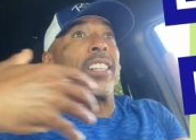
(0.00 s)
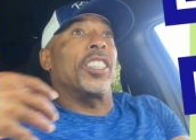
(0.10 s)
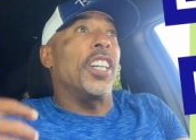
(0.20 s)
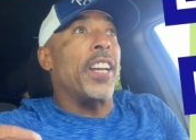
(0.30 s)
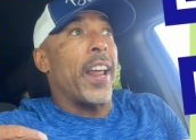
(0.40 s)
as
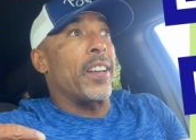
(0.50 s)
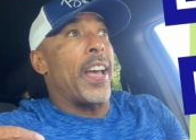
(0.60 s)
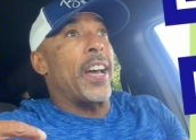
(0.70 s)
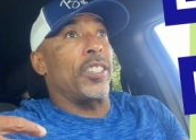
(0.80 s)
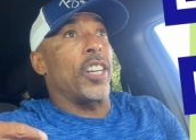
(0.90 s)
good a,
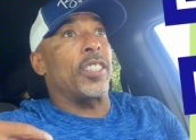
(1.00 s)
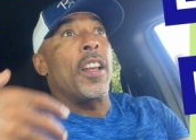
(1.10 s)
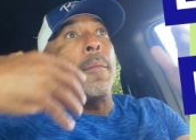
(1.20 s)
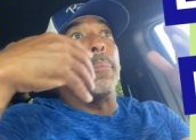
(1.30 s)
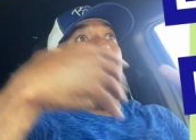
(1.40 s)
as us.
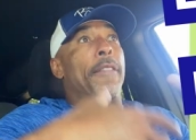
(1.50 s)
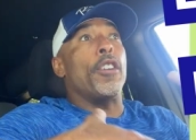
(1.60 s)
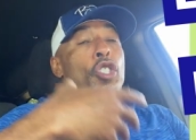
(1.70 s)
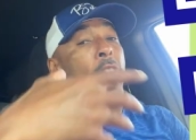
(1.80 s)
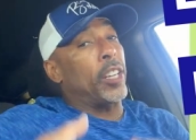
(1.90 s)
But if
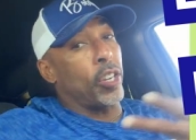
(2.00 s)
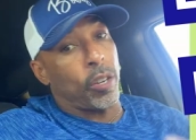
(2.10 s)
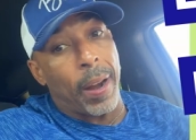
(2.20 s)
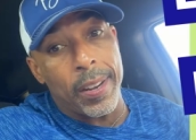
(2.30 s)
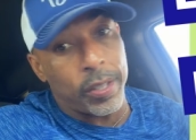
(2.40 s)
you're chasing
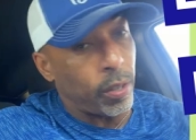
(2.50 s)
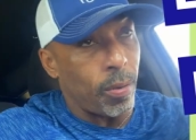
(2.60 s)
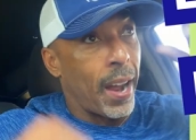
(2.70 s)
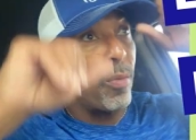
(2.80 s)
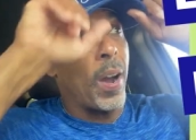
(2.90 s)
greatness the
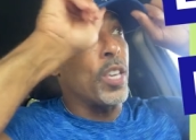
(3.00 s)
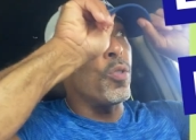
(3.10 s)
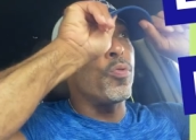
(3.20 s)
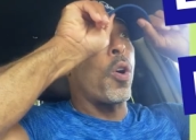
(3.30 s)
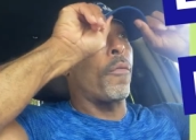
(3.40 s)
right way,
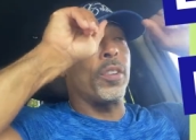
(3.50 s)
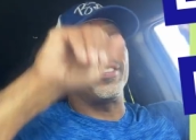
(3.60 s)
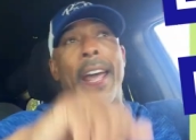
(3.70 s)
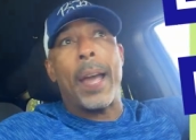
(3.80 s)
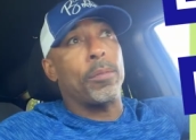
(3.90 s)
you know for
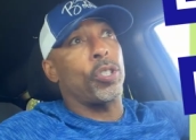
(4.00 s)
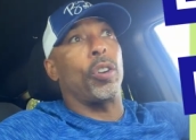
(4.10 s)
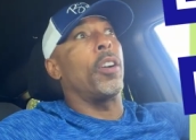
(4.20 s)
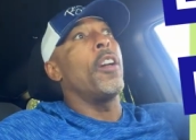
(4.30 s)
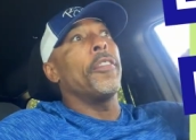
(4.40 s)
damn
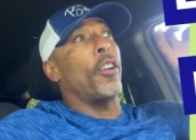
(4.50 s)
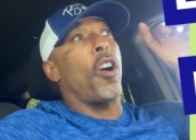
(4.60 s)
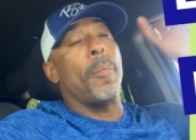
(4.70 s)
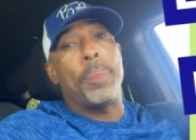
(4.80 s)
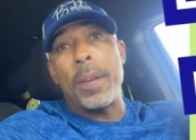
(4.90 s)
sure there
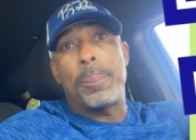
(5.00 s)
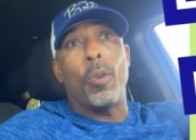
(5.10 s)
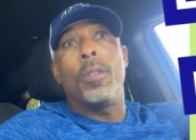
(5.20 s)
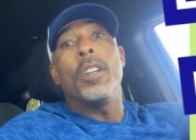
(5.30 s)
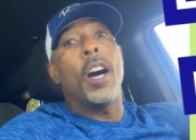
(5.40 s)
are
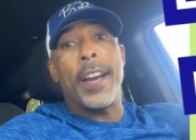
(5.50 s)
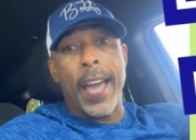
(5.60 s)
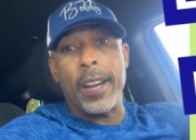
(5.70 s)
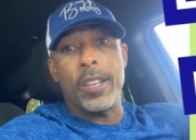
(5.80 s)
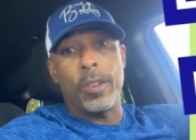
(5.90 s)
people
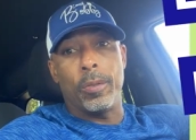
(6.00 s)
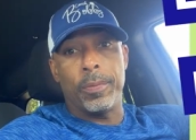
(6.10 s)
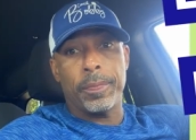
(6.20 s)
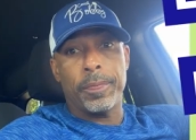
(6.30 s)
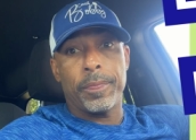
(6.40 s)
ahead of you,
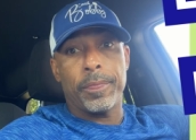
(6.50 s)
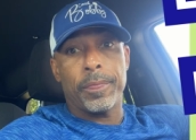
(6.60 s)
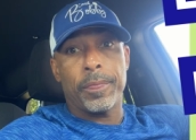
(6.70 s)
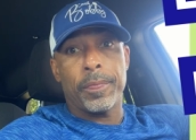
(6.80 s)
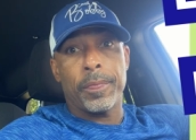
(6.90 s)

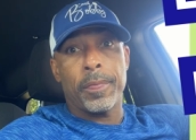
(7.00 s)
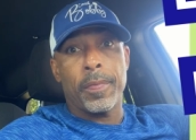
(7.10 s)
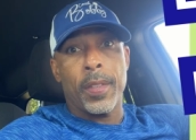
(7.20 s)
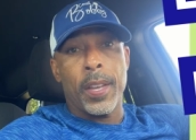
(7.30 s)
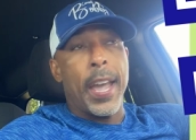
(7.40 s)

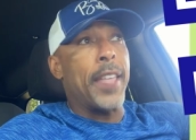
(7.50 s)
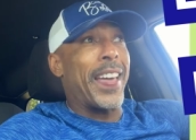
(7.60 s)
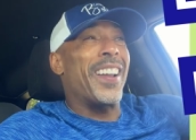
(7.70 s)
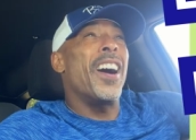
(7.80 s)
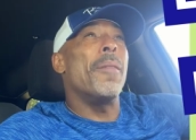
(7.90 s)
and
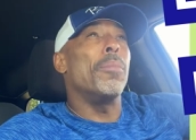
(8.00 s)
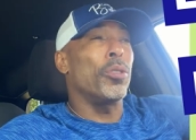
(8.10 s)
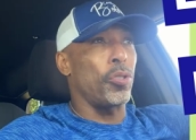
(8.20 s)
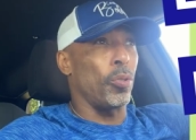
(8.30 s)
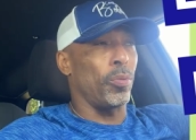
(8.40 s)
that
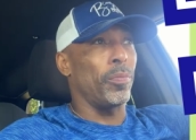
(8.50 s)
humbles you.